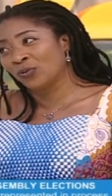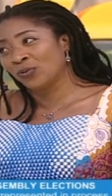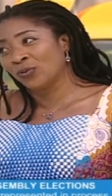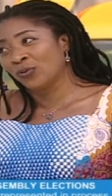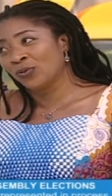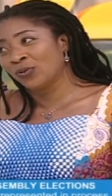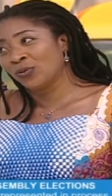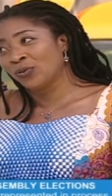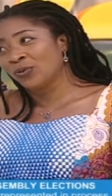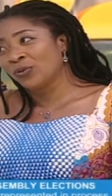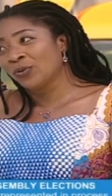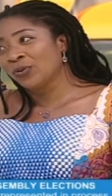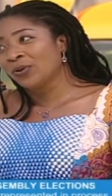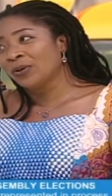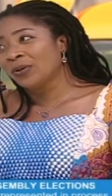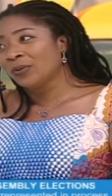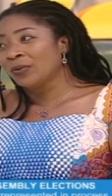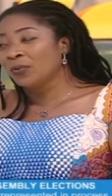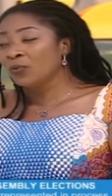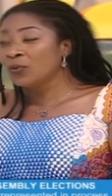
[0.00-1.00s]
Okay
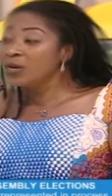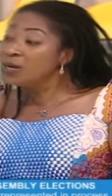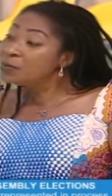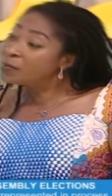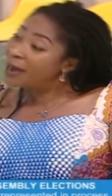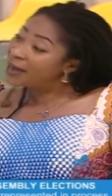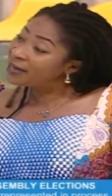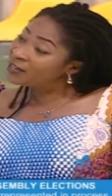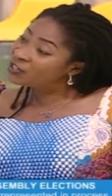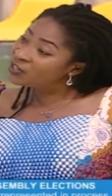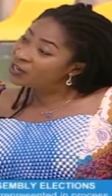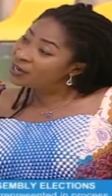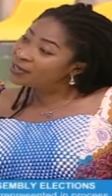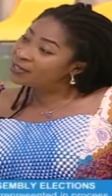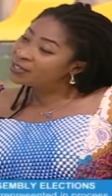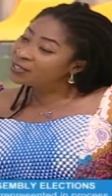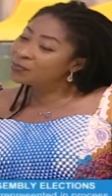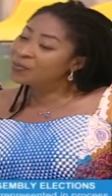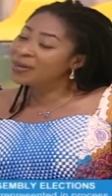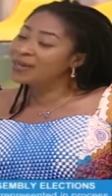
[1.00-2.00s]
in my
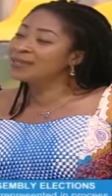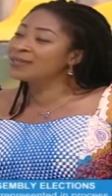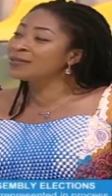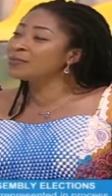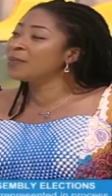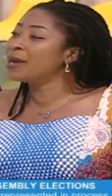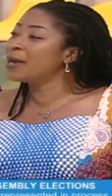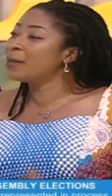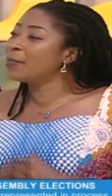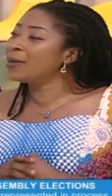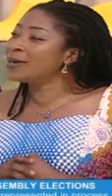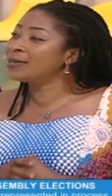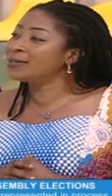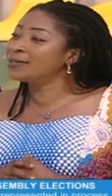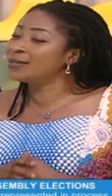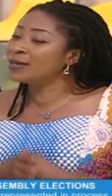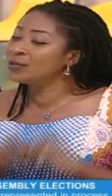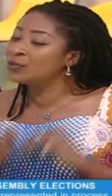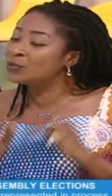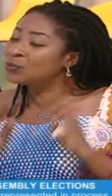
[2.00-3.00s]
church, my, my
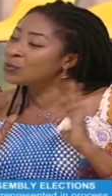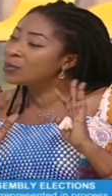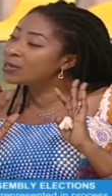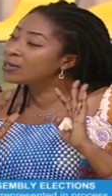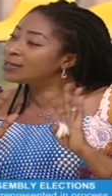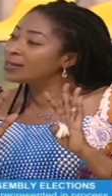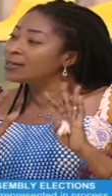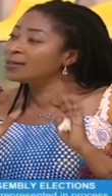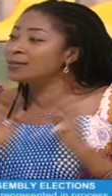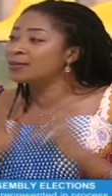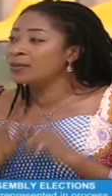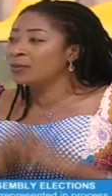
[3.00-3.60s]
pastor too is in